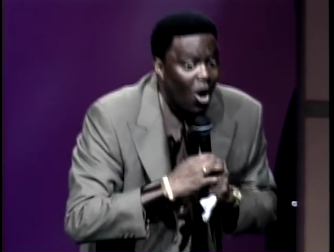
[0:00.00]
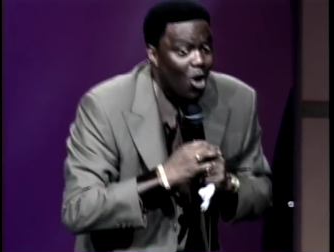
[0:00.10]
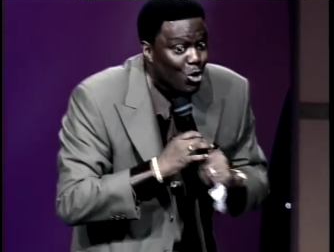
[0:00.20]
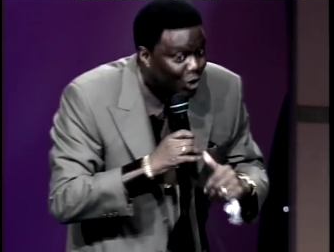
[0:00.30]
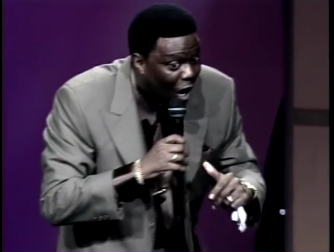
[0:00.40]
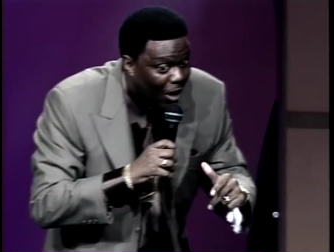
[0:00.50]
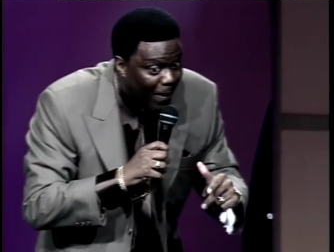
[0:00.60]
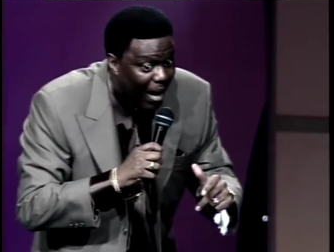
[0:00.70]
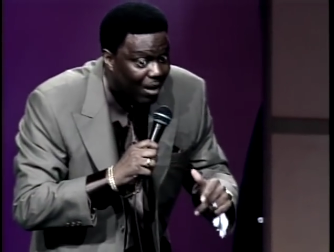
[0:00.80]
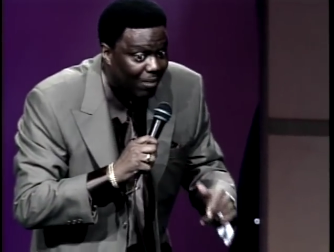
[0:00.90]
Oh, you talk
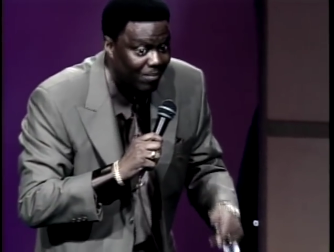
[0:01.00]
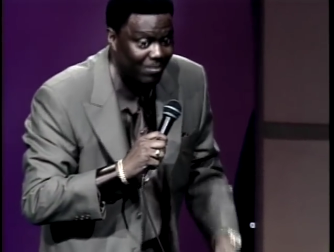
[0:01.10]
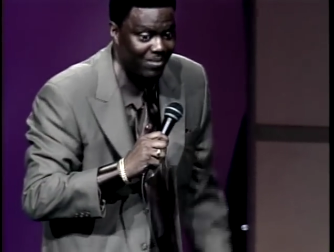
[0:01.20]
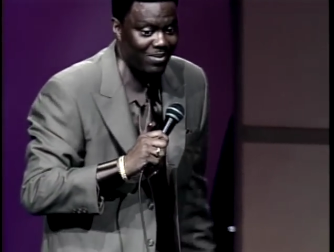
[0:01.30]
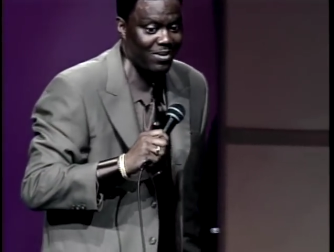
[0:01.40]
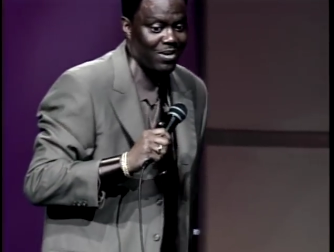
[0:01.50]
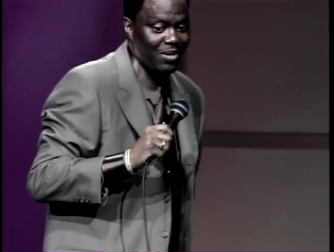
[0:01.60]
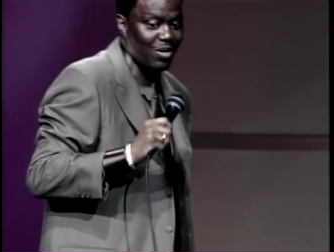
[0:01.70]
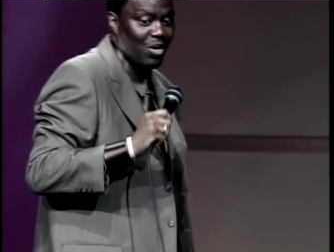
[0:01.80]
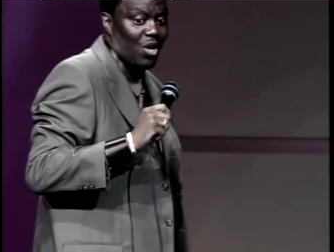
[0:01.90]
about it.
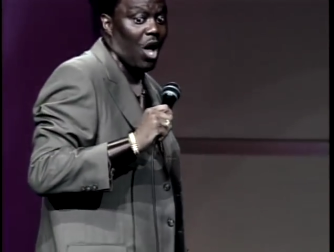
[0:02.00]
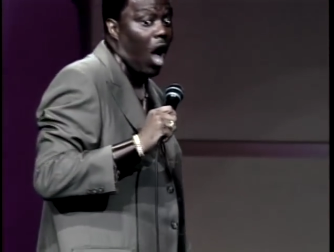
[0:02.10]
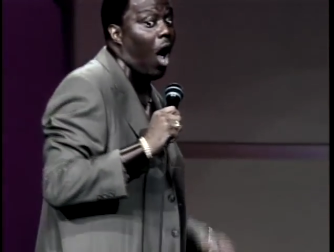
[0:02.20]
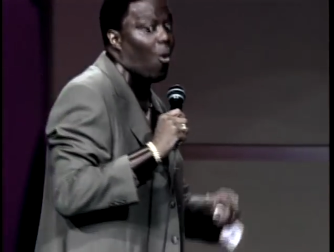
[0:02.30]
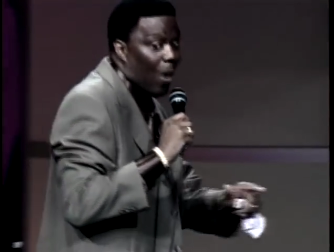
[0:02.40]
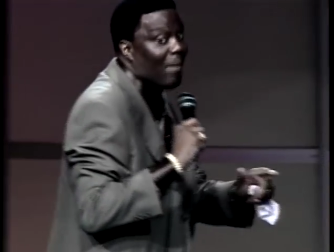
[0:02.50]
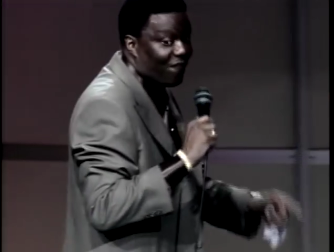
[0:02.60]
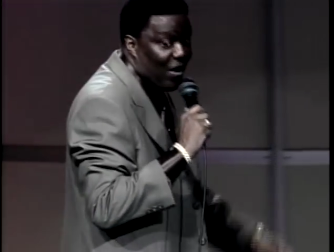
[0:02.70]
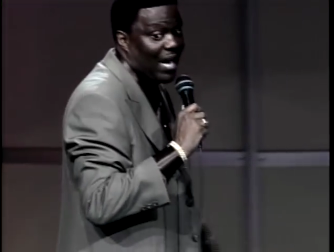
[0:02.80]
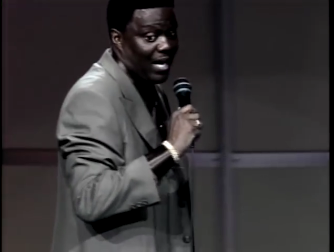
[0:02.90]
Oh, women
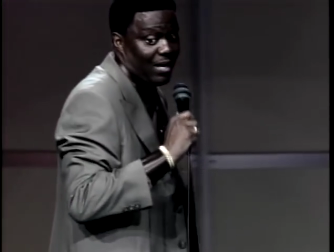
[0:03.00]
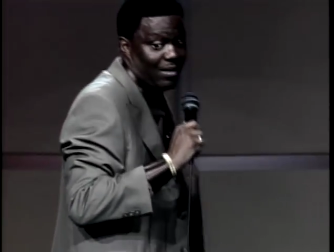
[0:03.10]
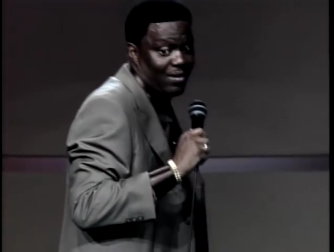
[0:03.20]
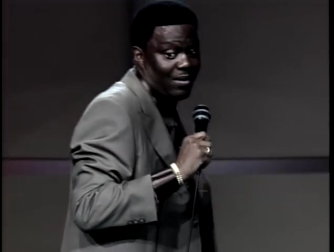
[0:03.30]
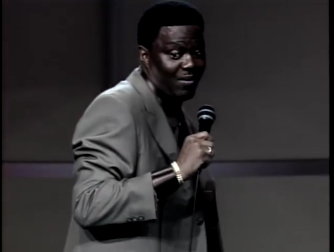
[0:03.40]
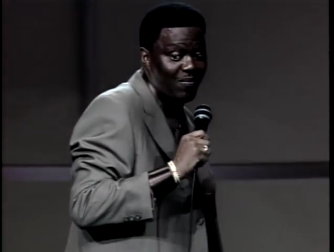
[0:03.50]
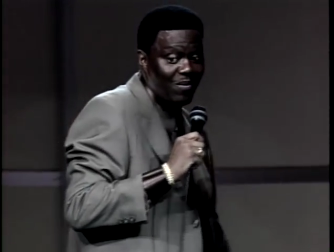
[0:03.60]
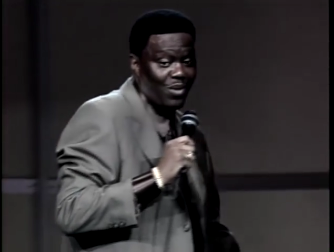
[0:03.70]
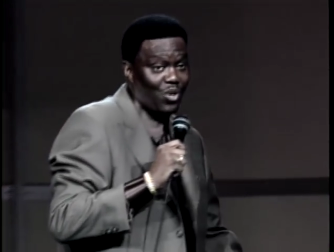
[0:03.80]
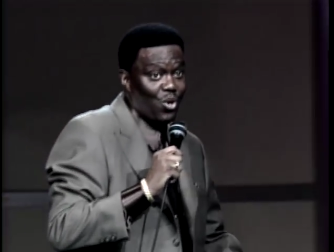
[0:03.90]
funny.
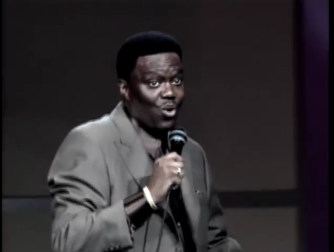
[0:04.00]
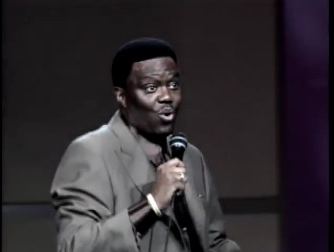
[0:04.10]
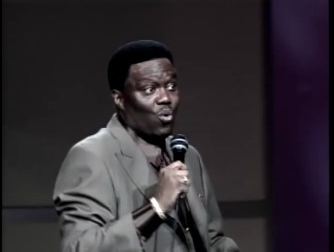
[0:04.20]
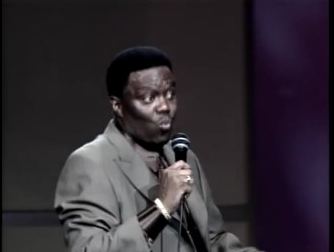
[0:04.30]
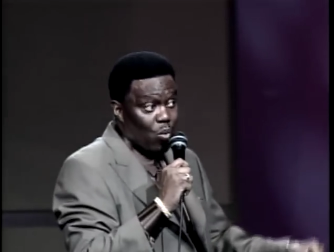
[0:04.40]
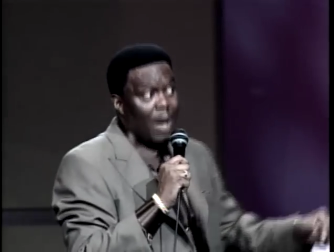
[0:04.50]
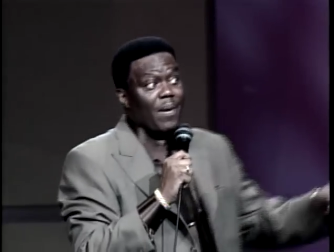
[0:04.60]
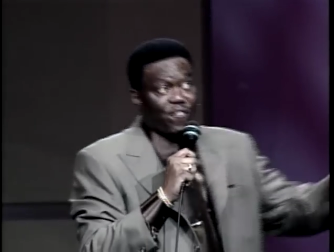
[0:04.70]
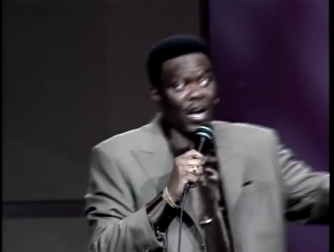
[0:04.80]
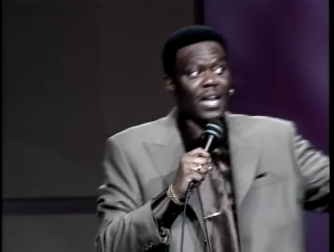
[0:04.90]

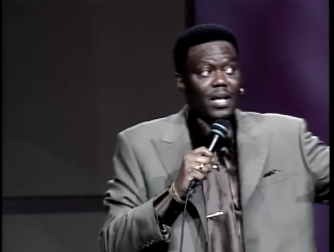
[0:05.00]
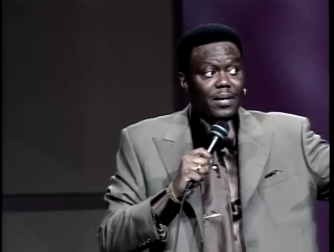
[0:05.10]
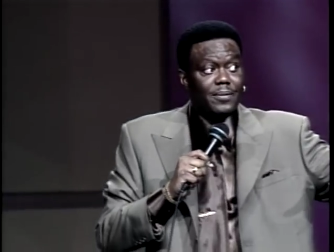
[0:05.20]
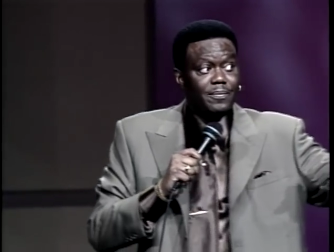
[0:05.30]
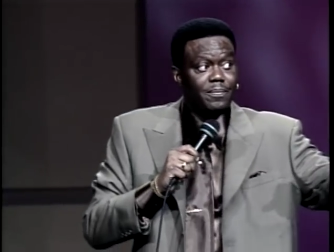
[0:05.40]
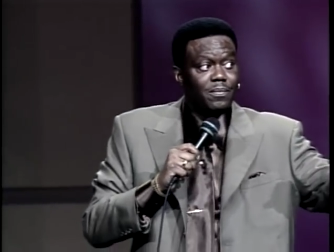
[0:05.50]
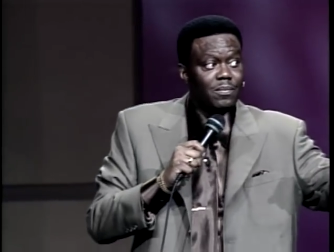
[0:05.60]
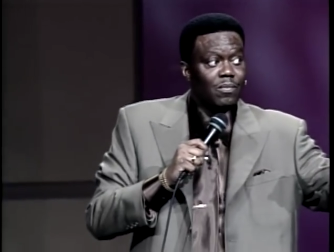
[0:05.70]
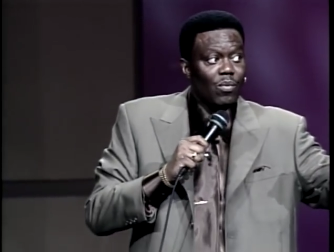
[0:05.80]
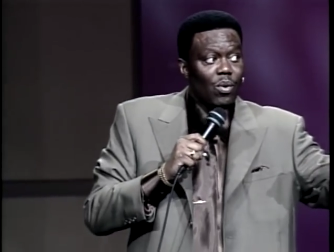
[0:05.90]
Women funny.
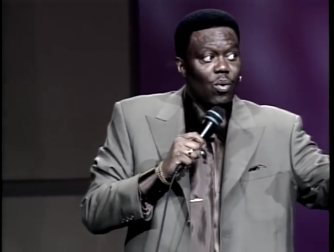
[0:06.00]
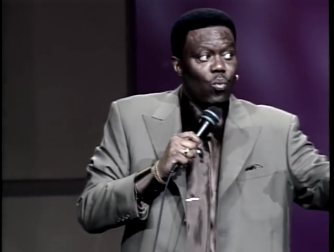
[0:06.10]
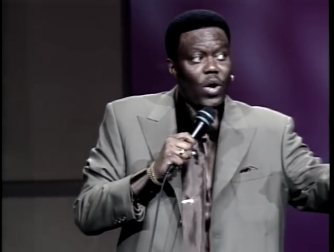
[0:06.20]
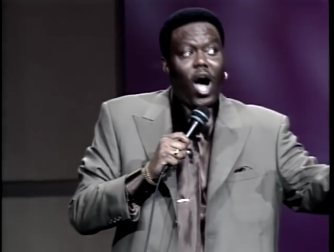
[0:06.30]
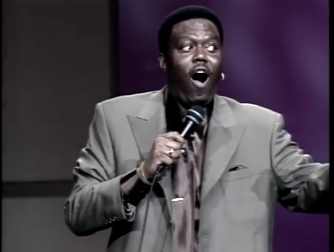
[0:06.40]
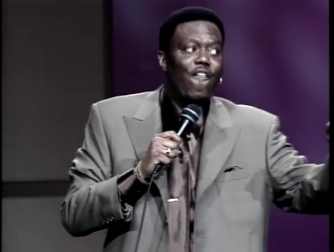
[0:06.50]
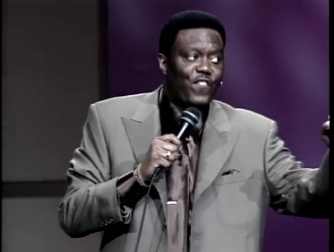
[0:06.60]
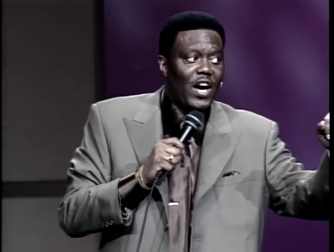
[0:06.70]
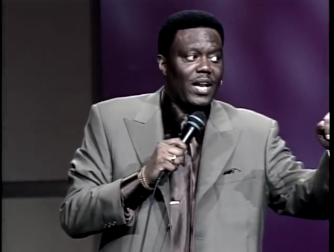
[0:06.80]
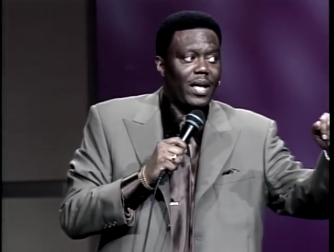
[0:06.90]
We all
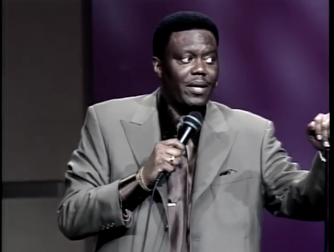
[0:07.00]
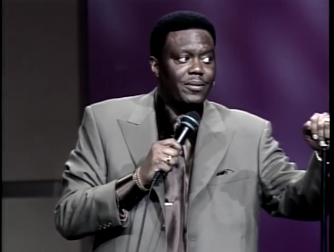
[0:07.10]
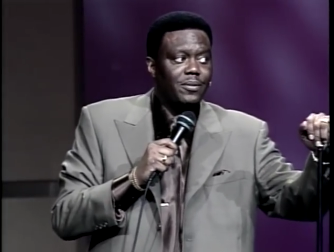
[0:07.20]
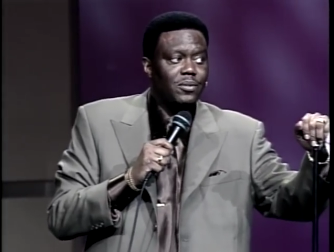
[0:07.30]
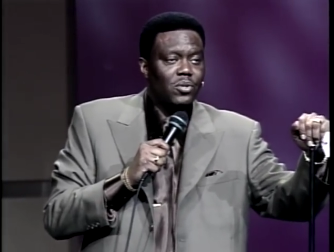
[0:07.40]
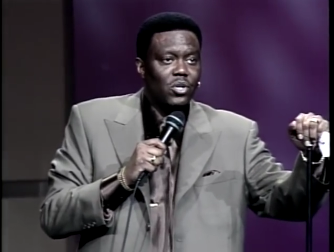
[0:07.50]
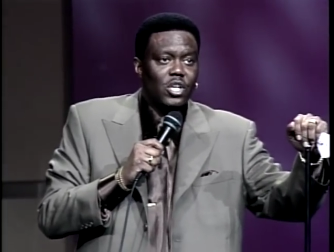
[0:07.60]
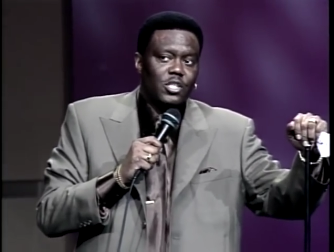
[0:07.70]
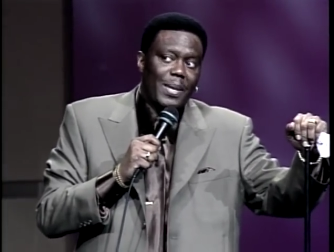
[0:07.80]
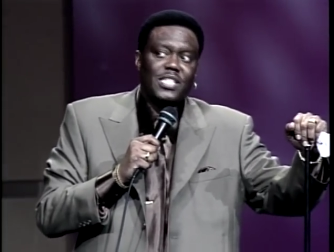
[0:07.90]
funny.
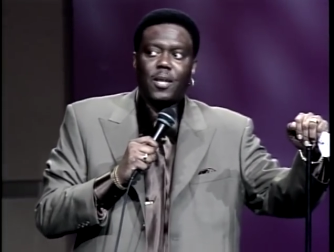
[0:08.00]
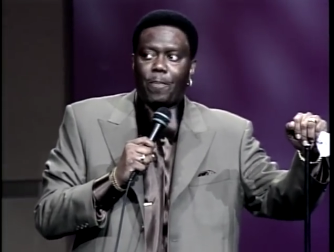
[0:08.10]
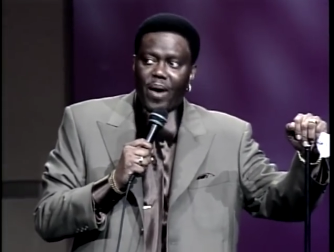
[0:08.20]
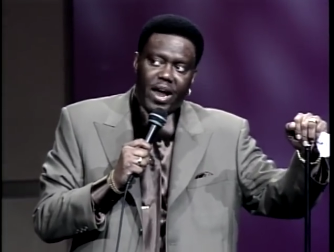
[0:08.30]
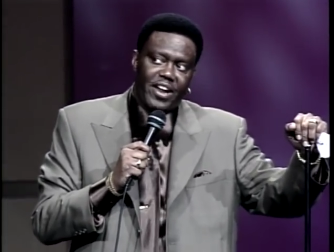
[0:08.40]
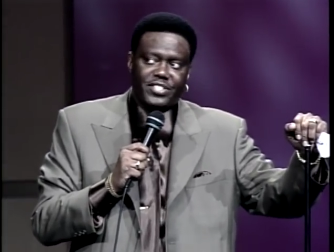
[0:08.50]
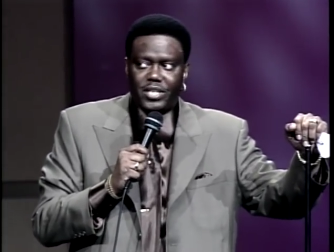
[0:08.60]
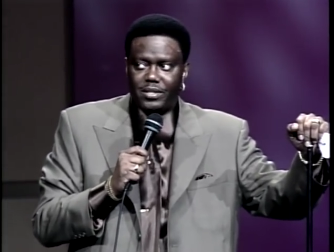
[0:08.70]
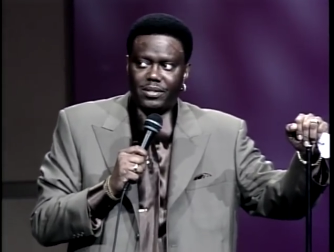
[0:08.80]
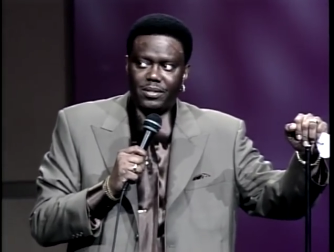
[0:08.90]
Especially
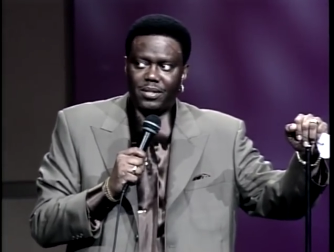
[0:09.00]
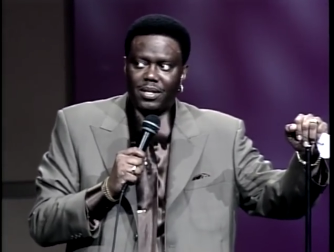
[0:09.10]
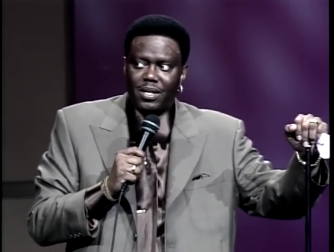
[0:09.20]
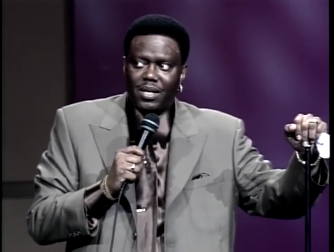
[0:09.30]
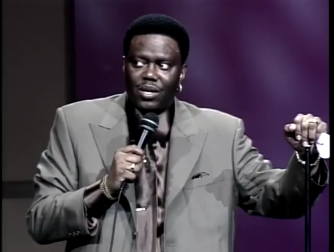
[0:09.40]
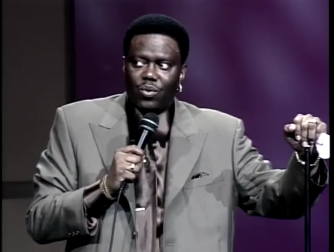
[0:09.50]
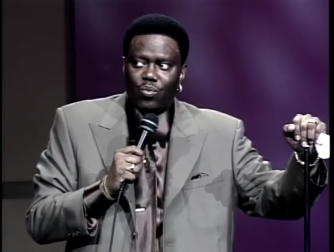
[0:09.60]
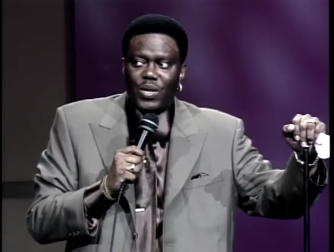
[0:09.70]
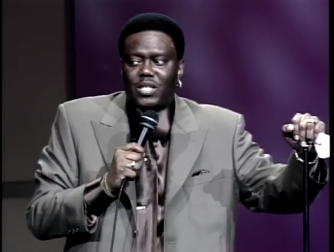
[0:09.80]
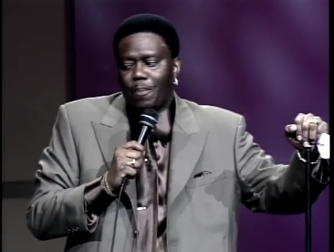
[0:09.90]
parenting.
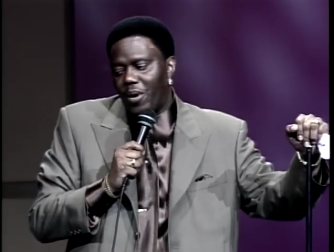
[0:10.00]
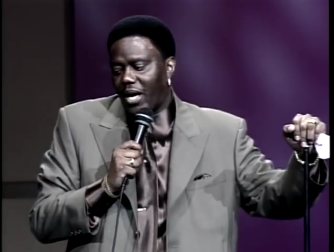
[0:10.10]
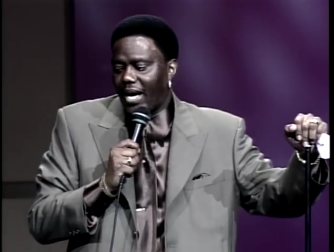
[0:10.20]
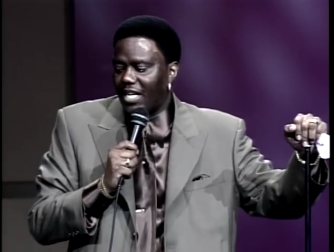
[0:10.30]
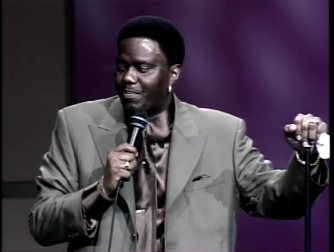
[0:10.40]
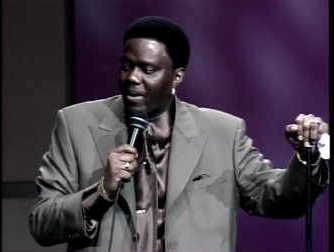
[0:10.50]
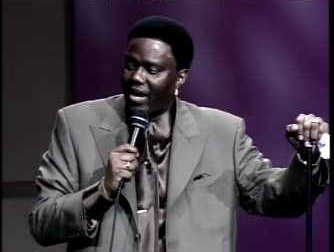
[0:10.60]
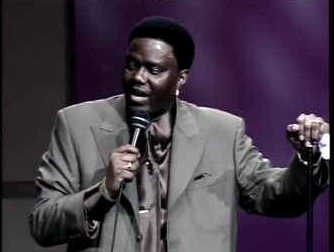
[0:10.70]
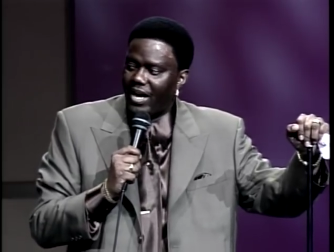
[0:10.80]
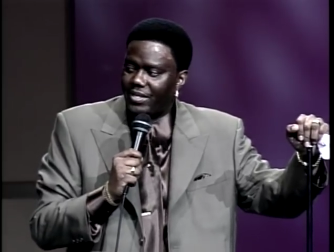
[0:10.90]
We some punk ass
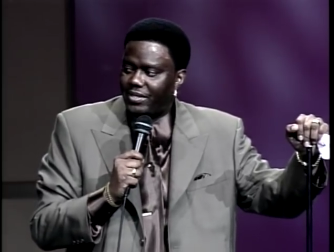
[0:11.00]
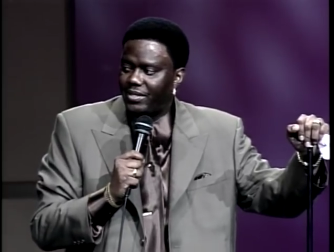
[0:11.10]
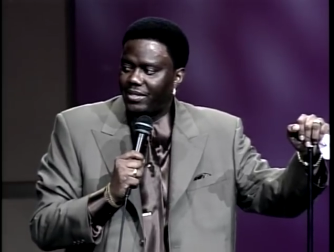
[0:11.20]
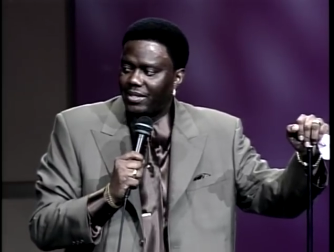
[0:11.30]
parents.